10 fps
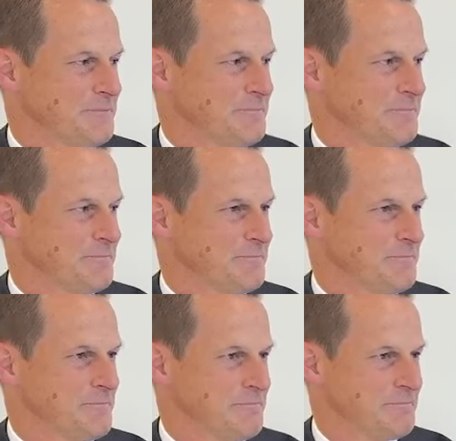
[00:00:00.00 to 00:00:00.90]

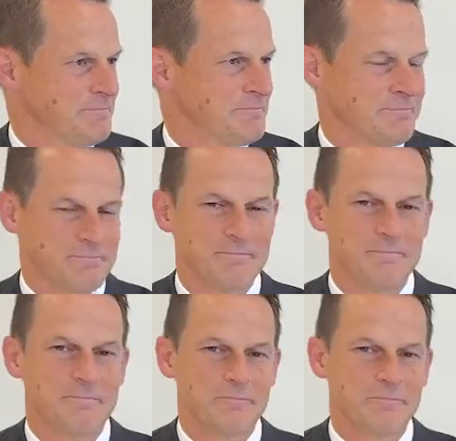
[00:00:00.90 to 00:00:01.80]

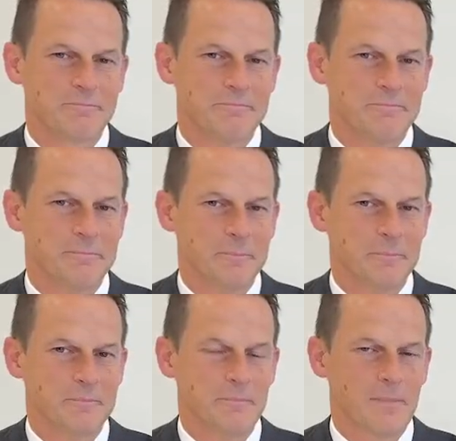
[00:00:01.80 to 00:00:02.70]

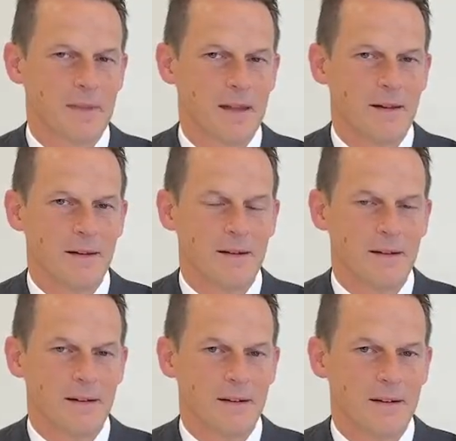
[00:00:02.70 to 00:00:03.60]

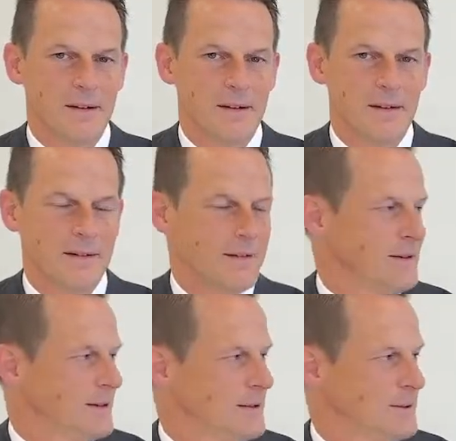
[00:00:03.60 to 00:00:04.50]

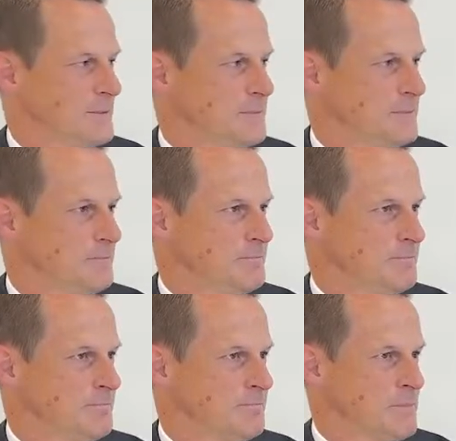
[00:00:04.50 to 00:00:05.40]

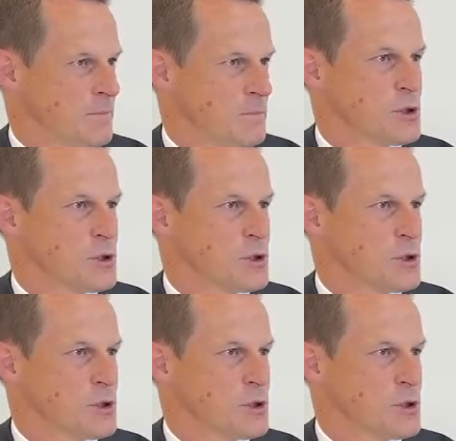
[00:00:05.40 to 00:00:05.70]
No words are spoken by the person on screen.